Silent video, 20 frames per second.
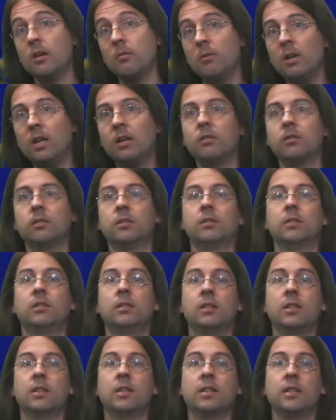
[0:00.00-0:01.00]
Well,
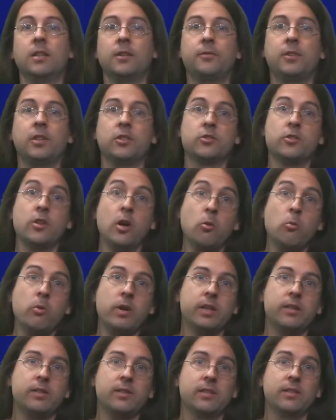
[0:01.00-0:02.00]
if there's no
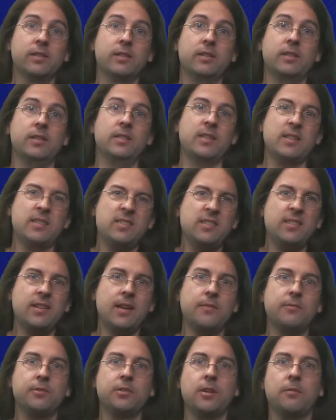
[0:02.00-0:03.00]
wind, it does not
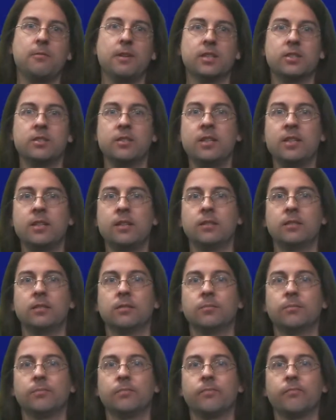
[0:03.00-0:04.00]
have a direction either.
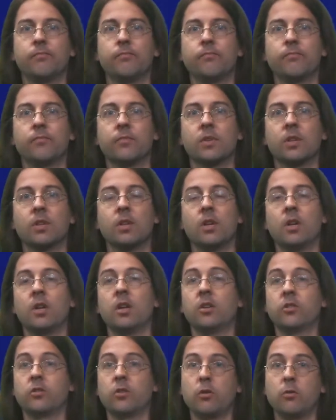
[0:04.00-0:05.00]

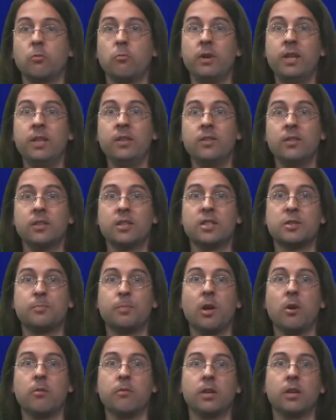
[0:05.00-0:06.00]
So the wind is
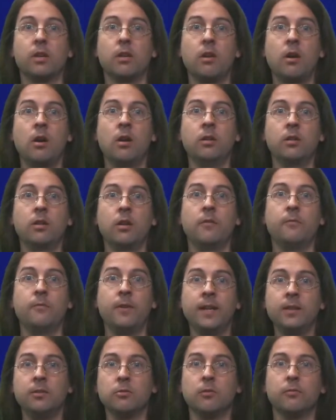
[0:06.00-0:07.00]
blowing along a
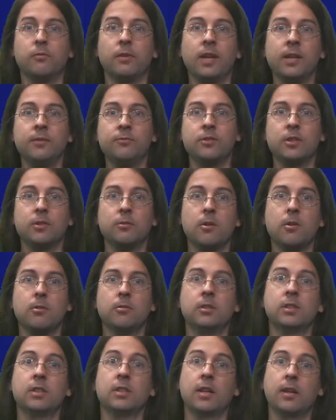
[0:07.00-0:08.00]
vector of length
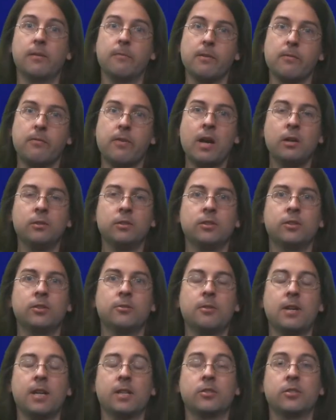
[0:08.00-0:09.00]
zero and without a
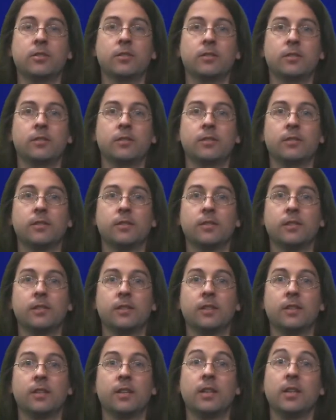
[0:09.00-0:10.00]
direction.
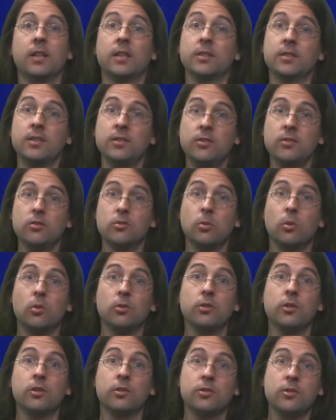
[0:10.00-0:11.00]
This is
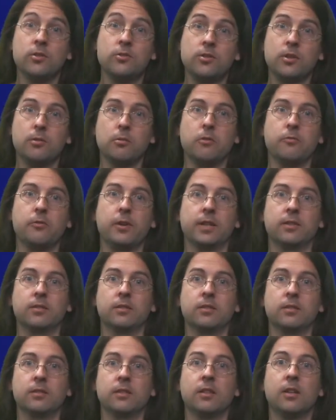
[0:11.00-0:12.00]
called the zero
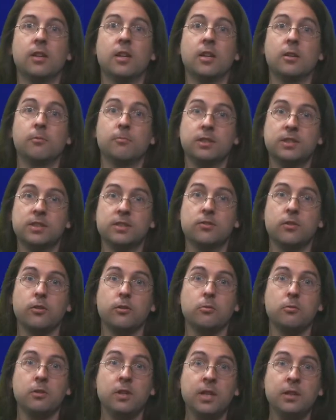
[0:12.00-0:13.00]
vector, which is the
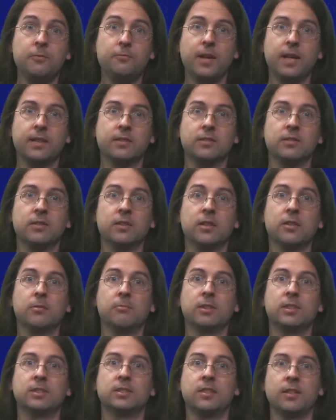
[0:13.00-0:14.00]
unique vector
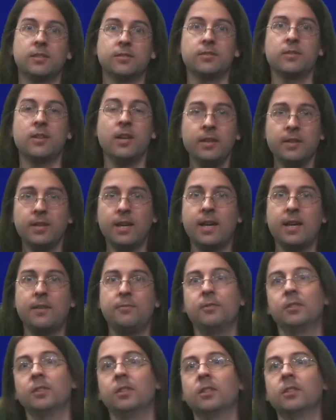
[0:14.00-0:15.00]
which does not
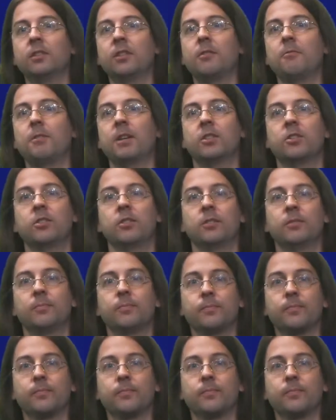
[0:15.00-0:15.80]
have a direction.